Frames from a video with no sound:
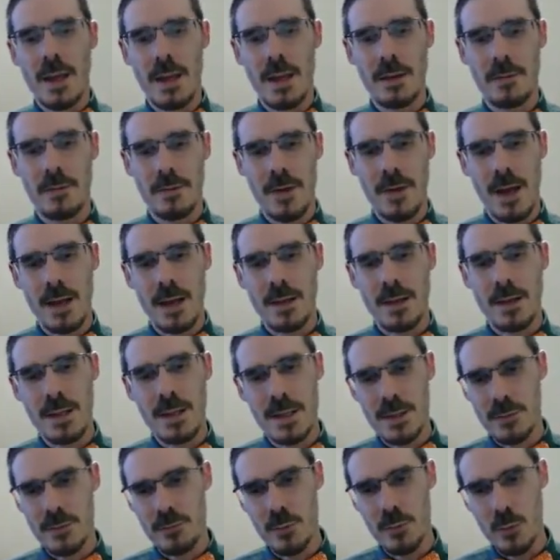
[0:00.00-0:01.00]
In fact,
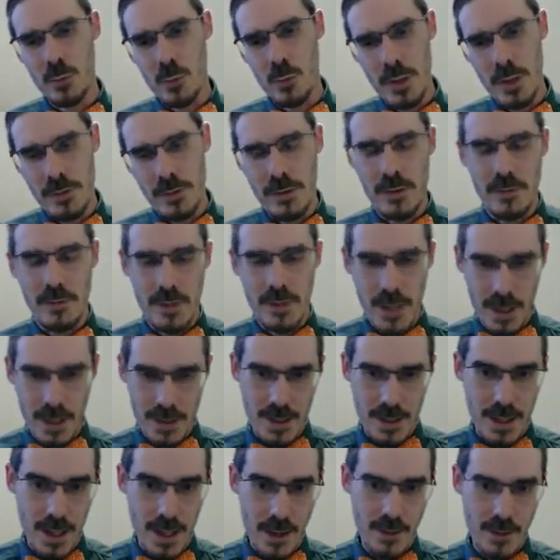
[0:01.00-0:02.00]
this rule, if you've
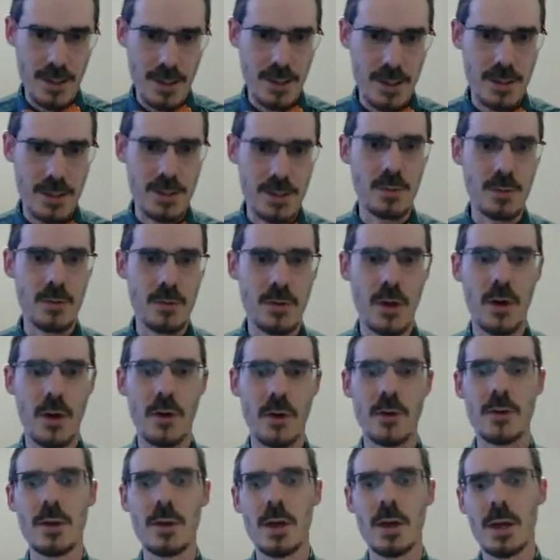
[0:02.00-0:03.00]
done calculus, you'll
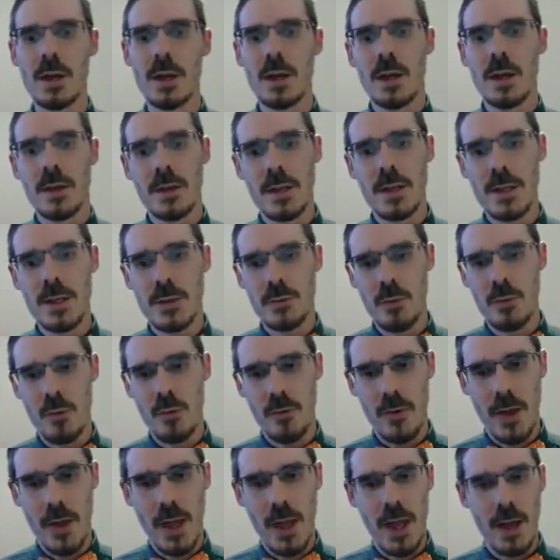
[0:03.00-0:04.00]
know, this
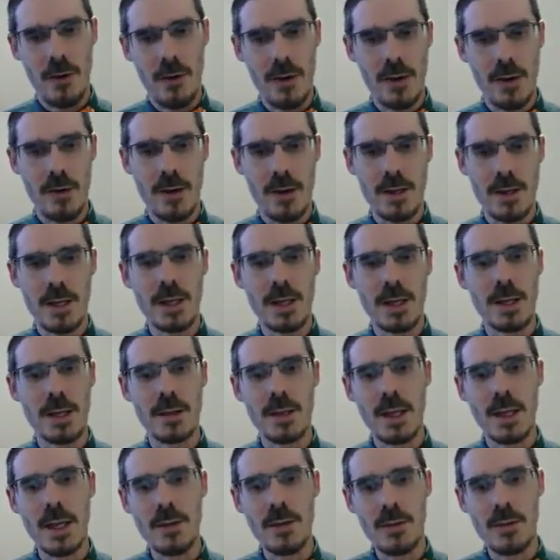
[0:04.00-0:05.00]
rule for area
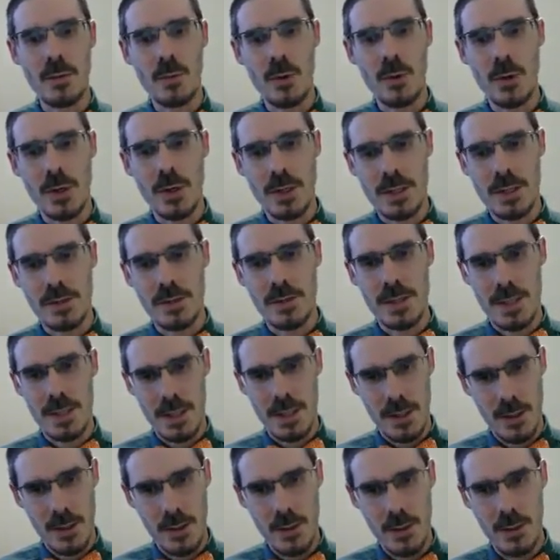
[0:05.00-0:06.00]
underneath even works if it's
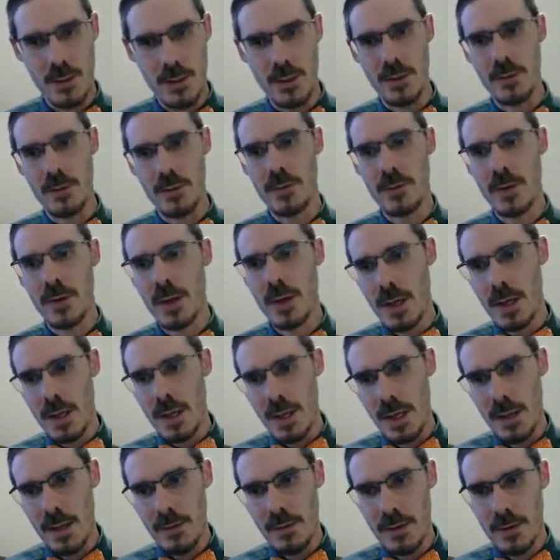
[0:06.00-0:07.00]
a curve,
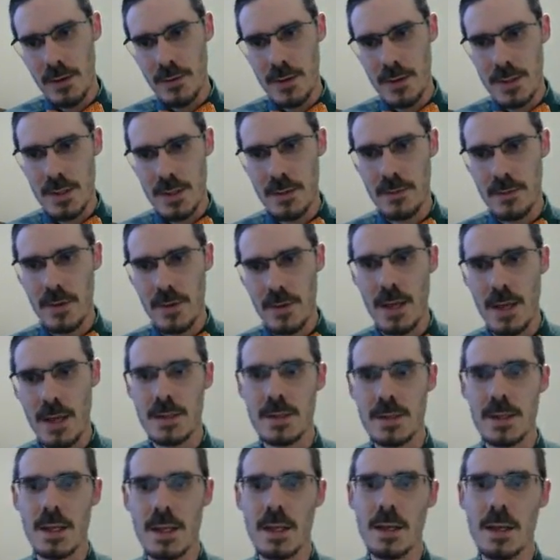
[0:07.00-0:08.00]
even if it's a
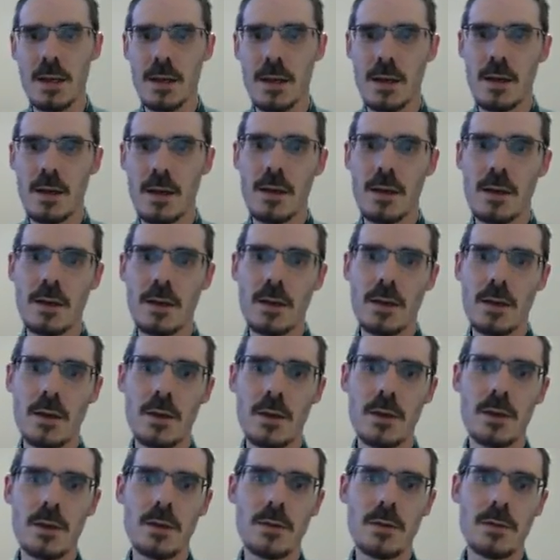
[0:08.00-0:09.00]
fancy
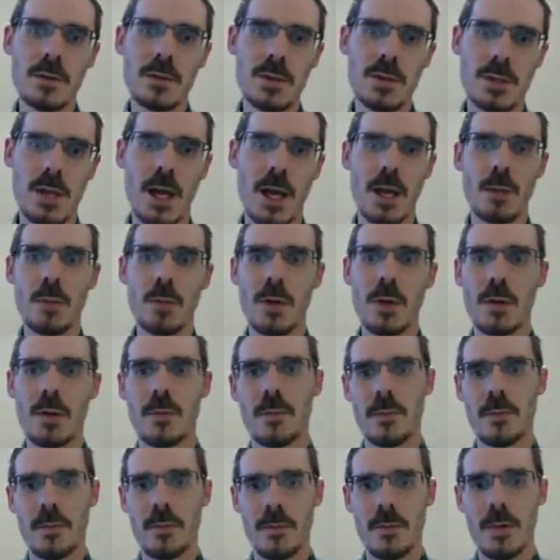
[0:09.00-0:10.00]
curved shape.
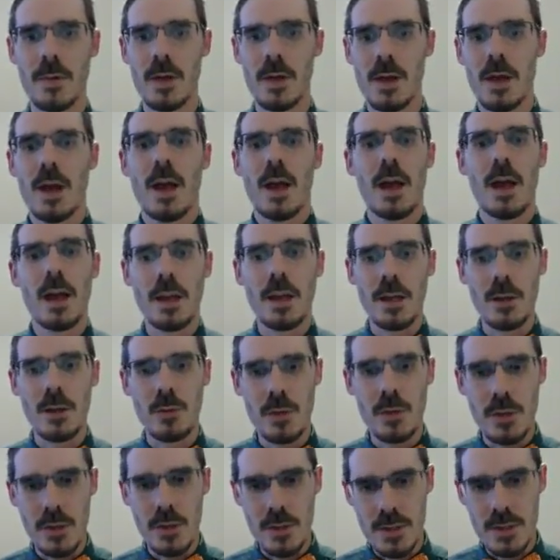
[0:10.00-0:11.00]
And you
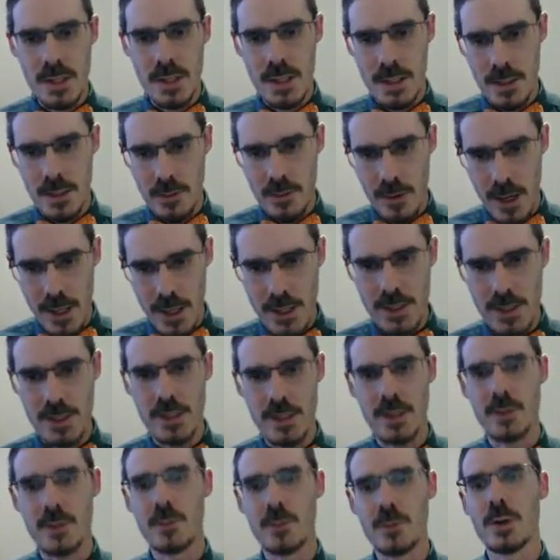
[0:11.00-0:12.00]
would use
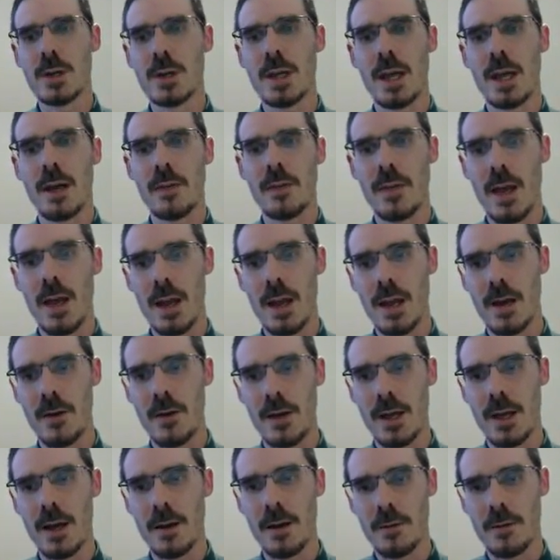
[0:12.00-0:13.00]
integration to work out that
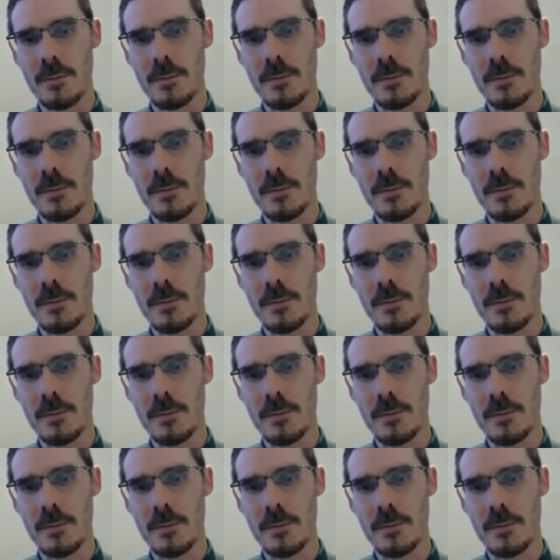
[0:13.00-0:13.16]
area.